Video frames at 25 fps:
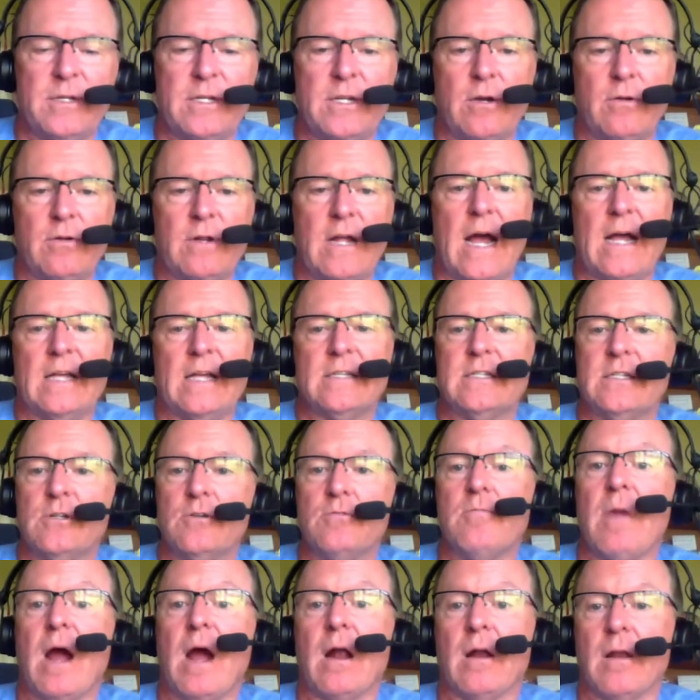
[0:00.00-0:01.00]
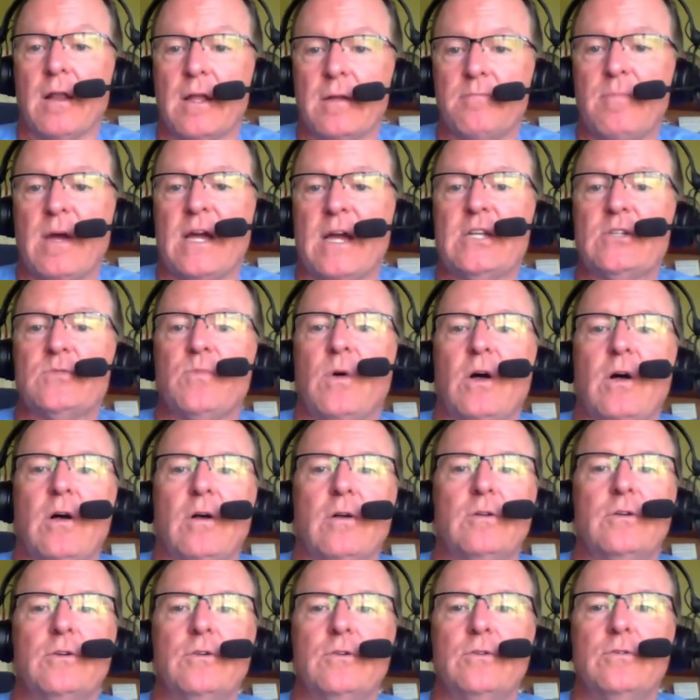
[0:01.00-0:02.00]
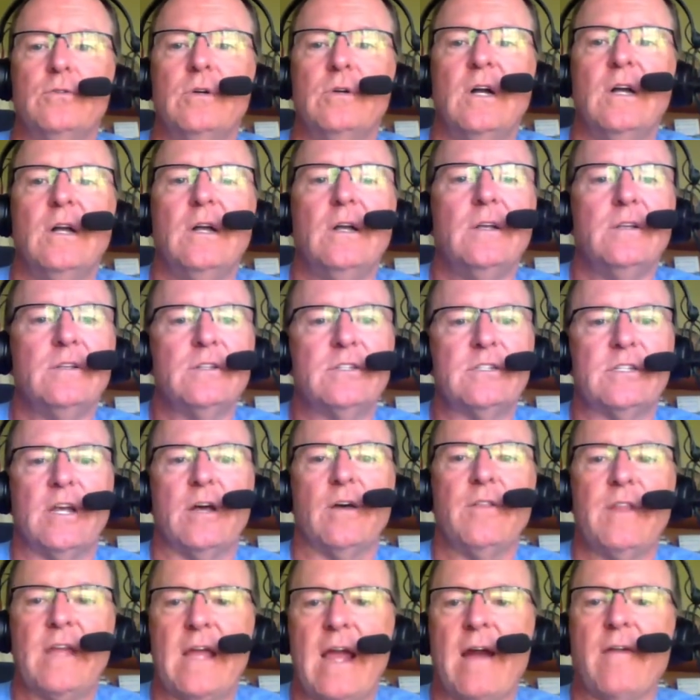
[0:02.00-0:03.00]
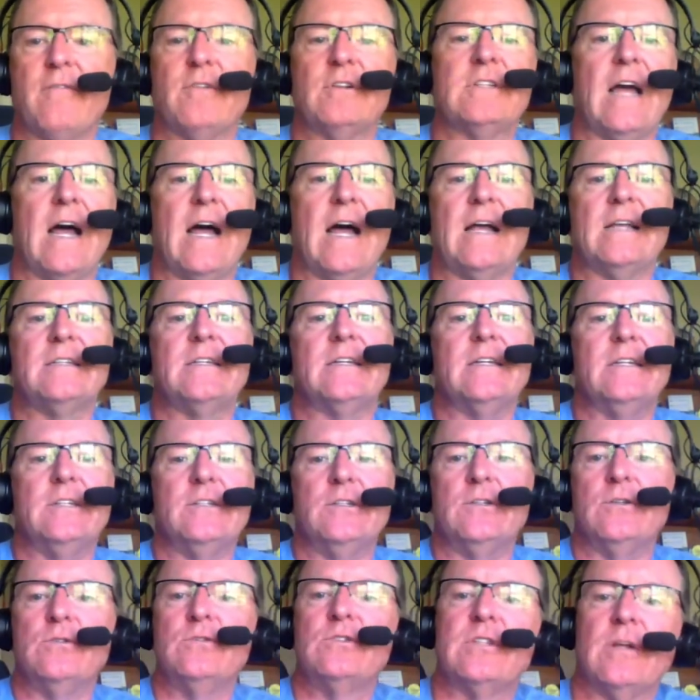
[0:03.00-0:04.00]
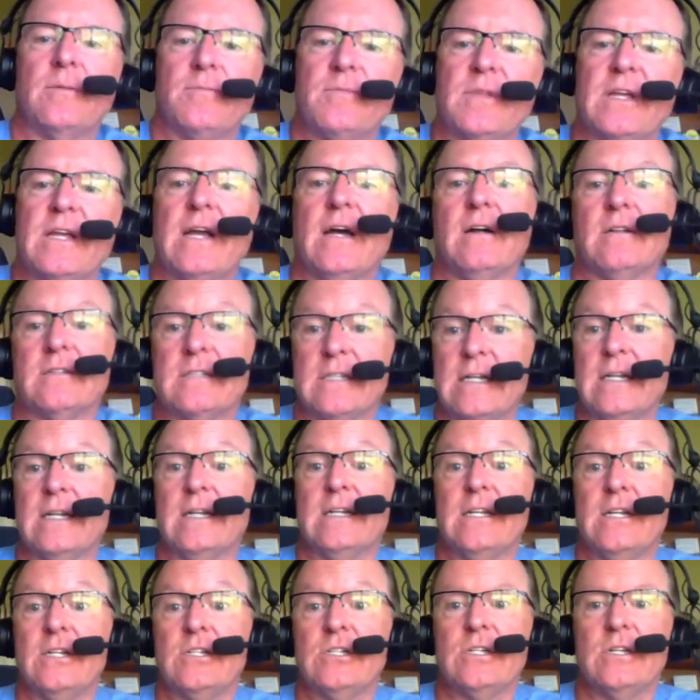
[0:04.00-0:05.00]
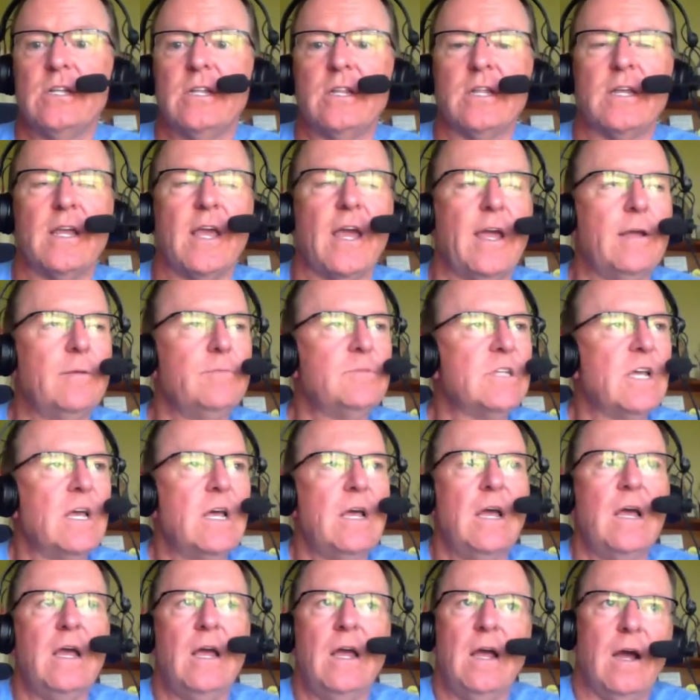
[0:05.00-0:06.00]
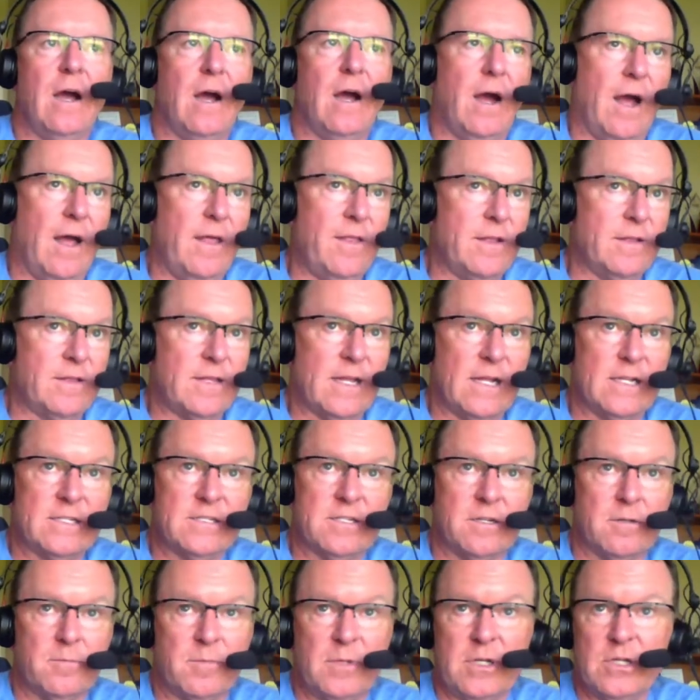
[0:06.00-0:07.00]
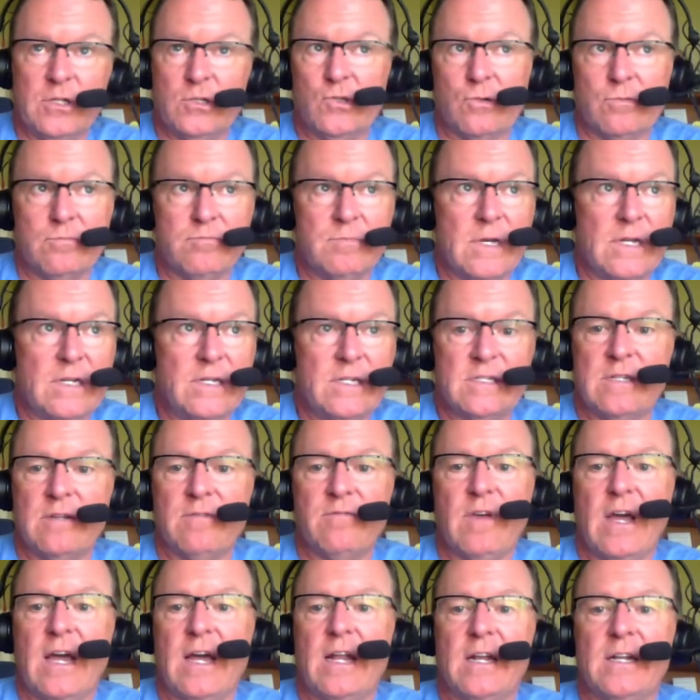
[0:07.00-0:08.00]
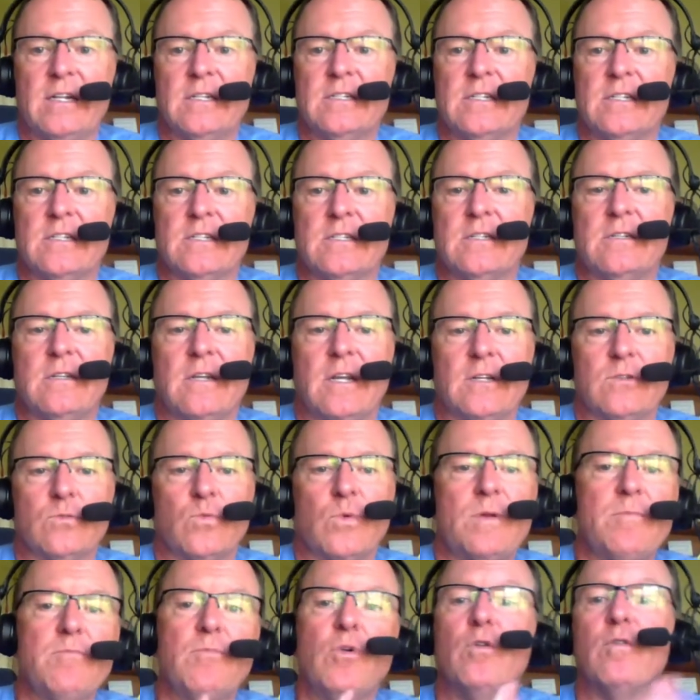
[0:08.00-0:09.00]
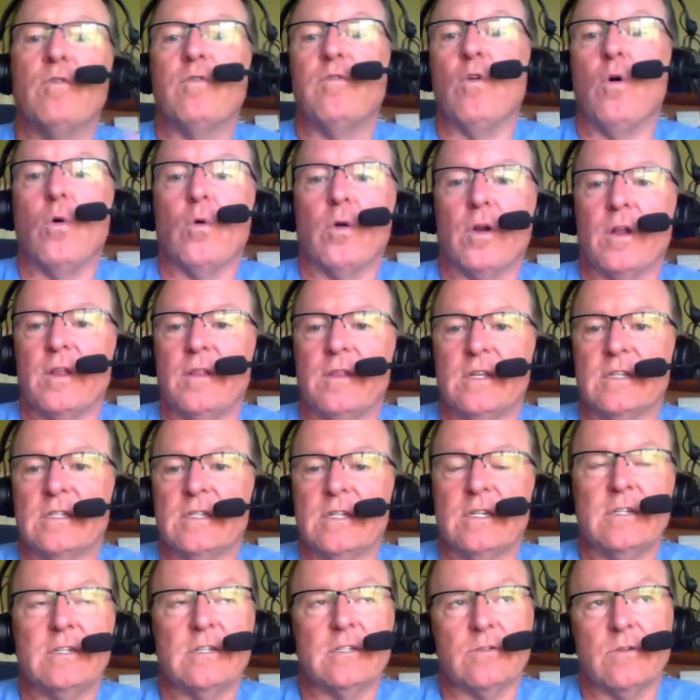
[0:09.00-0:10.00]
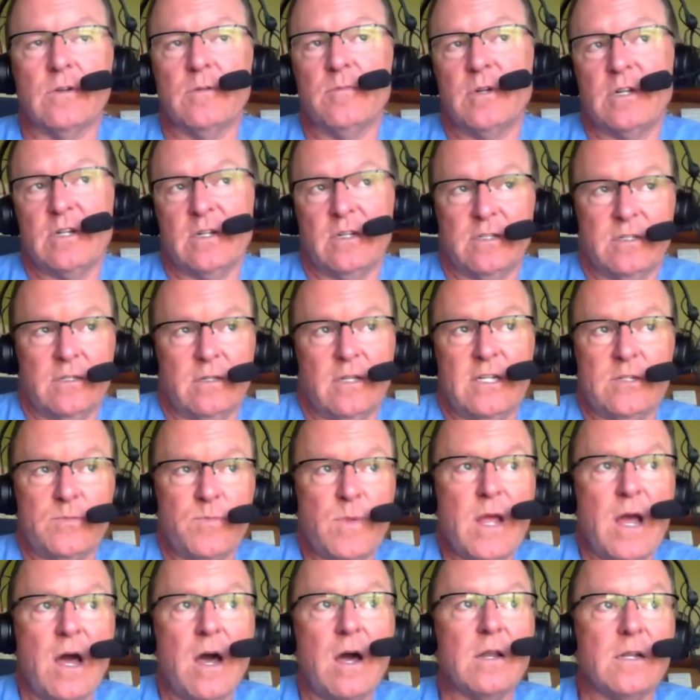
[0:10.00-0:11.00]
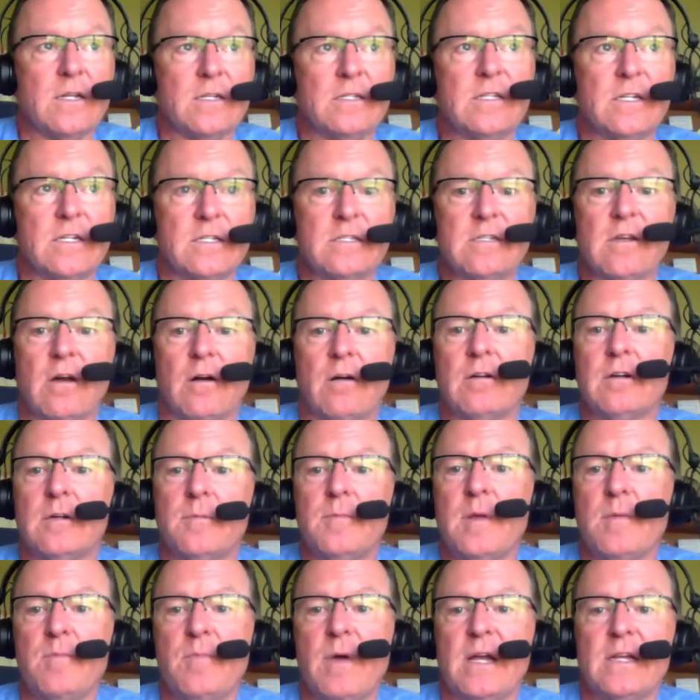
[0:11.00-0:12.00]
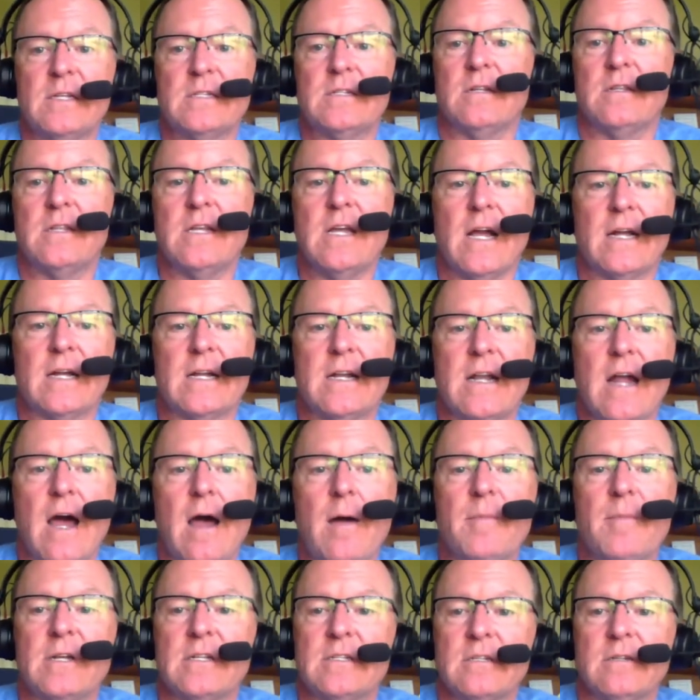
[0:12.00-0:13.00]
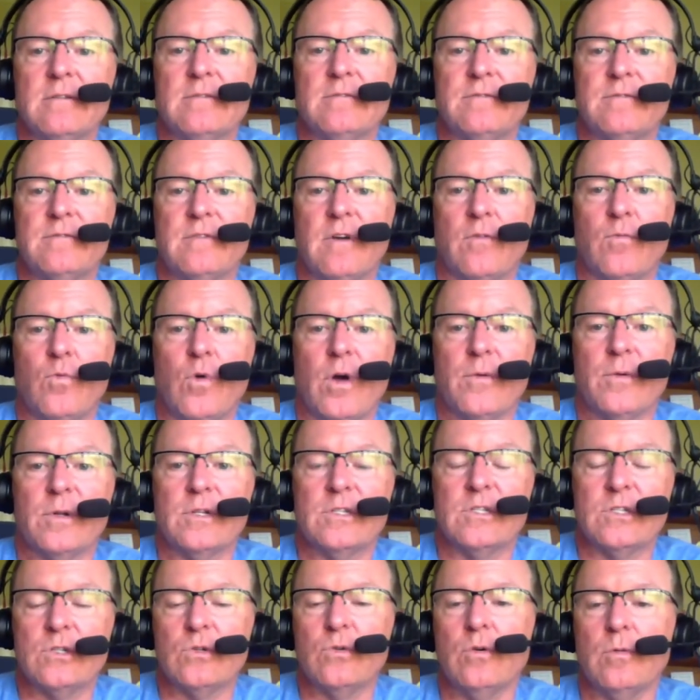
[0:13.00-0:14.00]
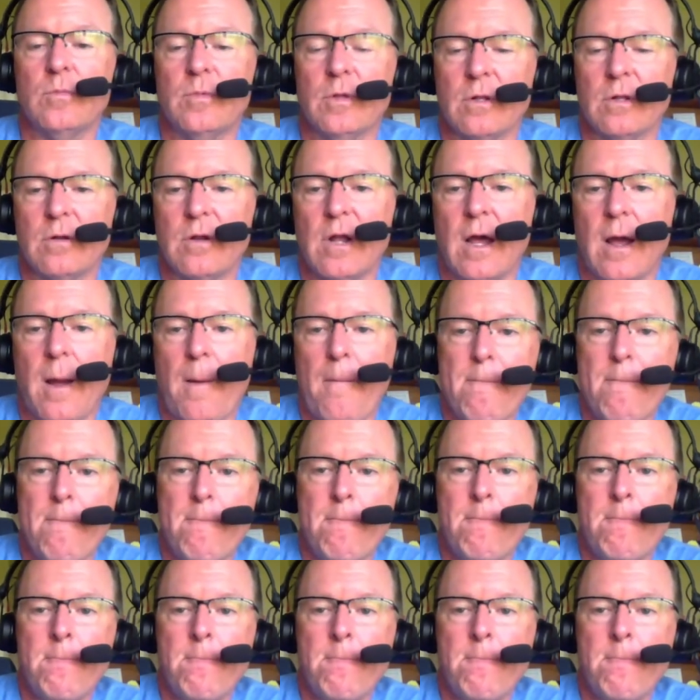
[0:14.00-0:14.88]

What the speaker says: probably know guys that do minor league baseball who sell the advertising and do something else in addition to the games. I think that's going to be a tremendous advantage as we move forward in this industry, because let's be honest, it's all going to be based on the economics of whether it's doable or not.